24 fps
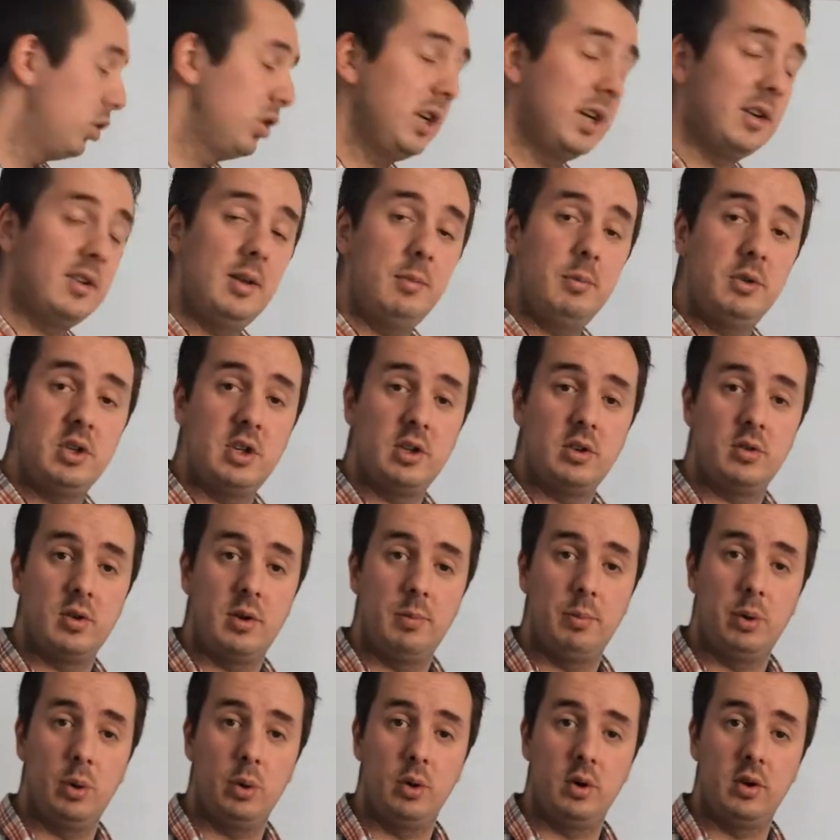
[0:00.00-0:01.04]
project
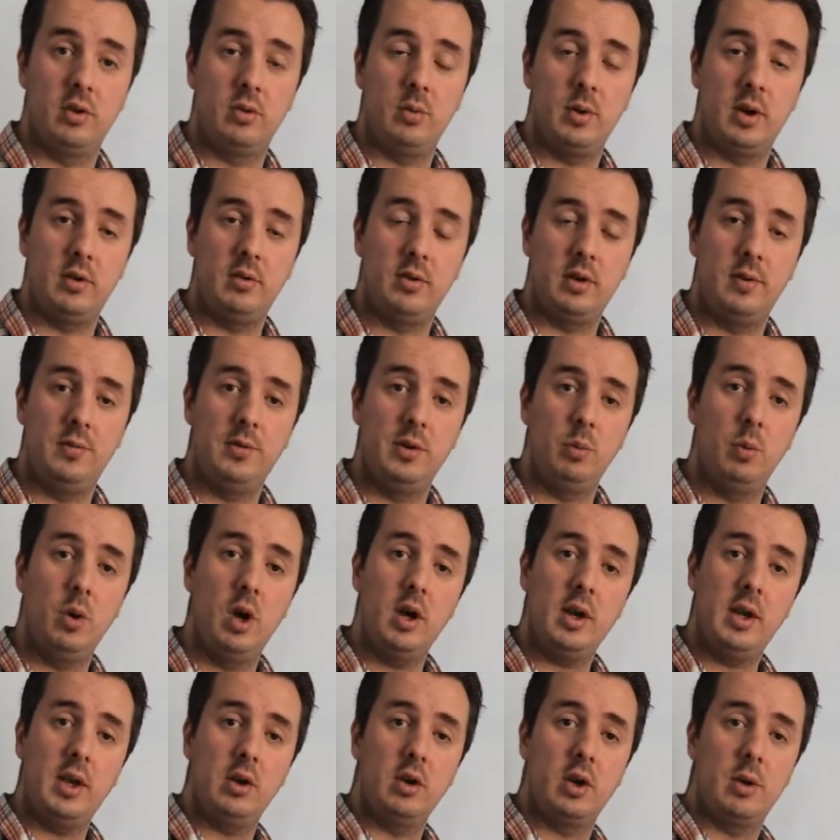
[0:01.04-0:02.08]
images are important as well. So if
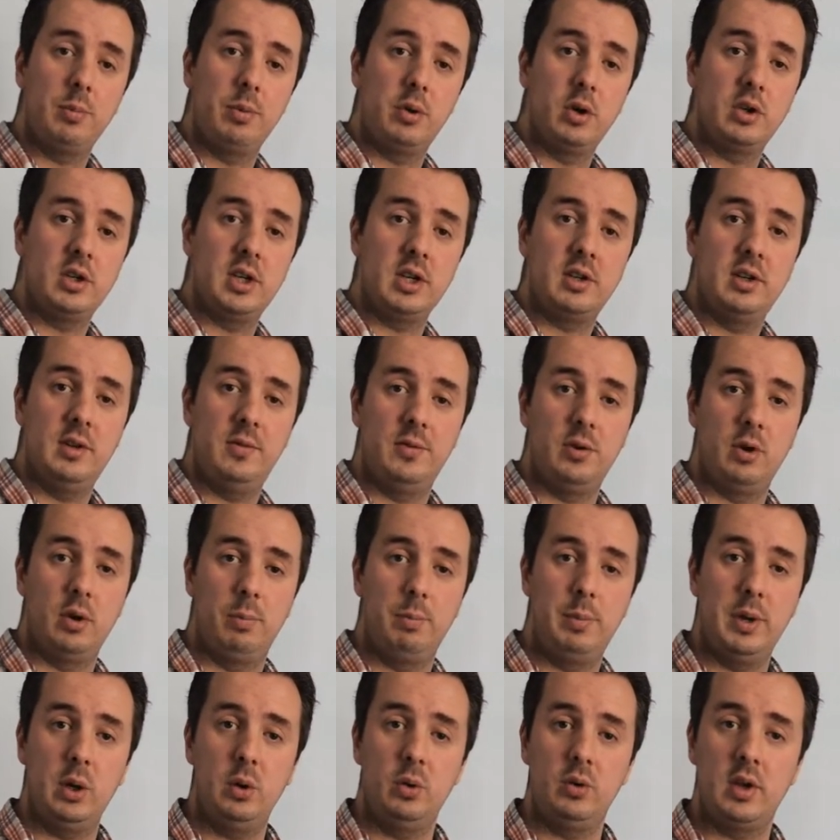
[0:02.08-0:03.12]
you're working on a project, if
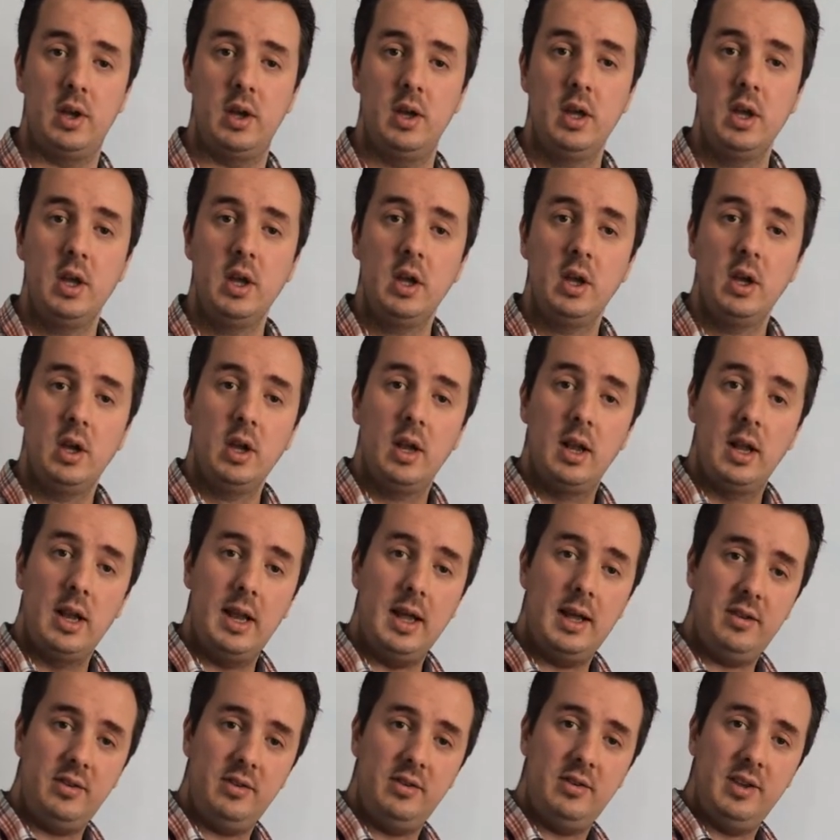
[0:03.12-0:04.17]
you're a builder,
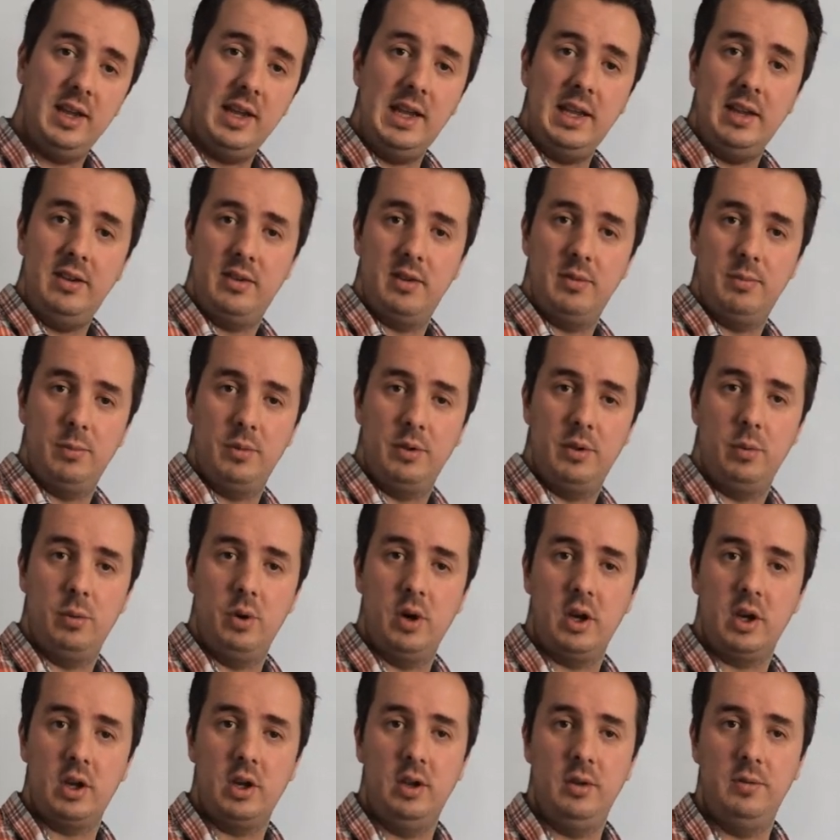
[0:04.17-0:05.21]
let's see some
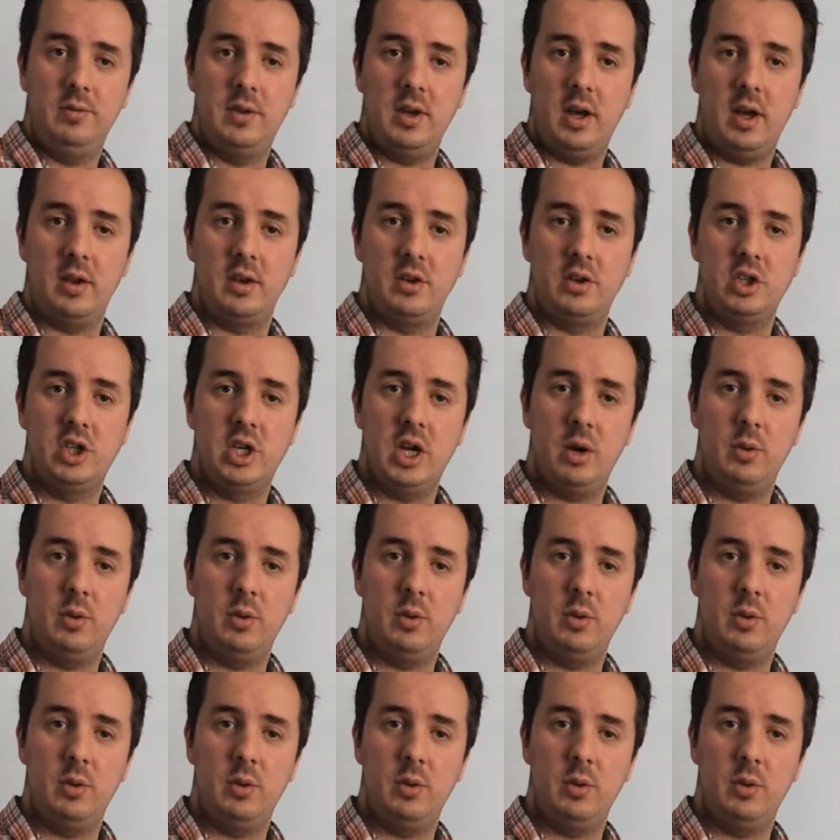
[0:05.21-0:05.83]
of the work you've done.